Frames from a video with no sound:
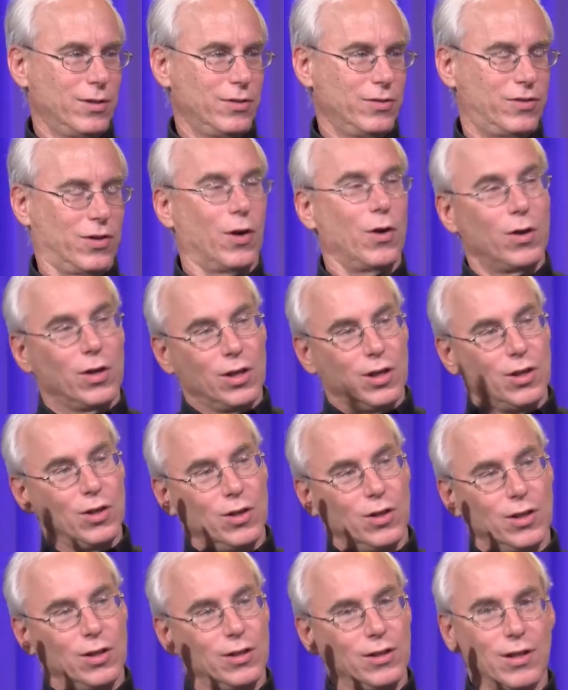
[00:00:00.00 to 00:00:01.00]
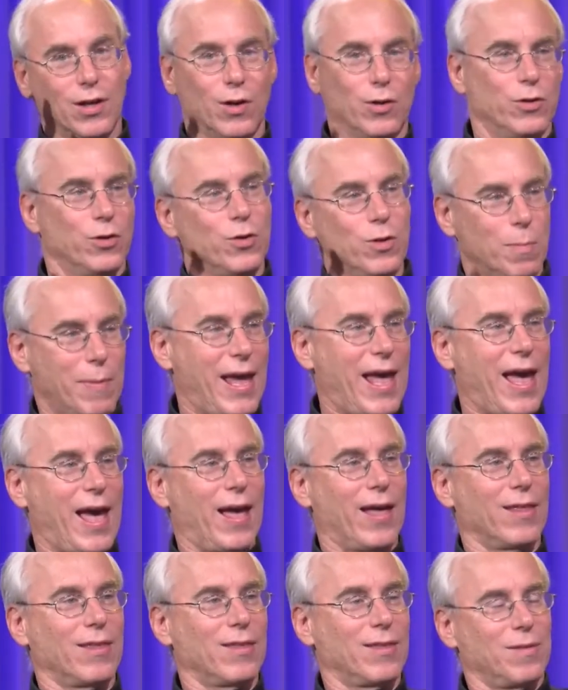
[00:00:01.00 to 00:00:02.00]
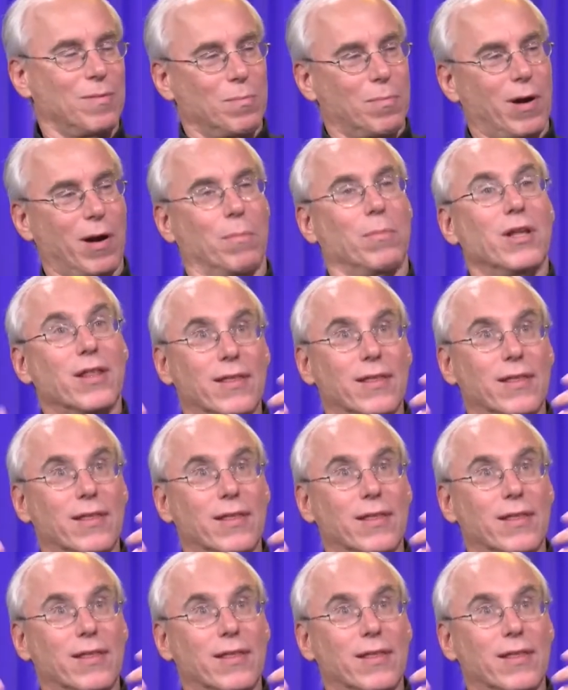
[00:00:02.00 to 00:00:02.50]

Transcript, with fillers: So you, you, you know, do the math, Barb.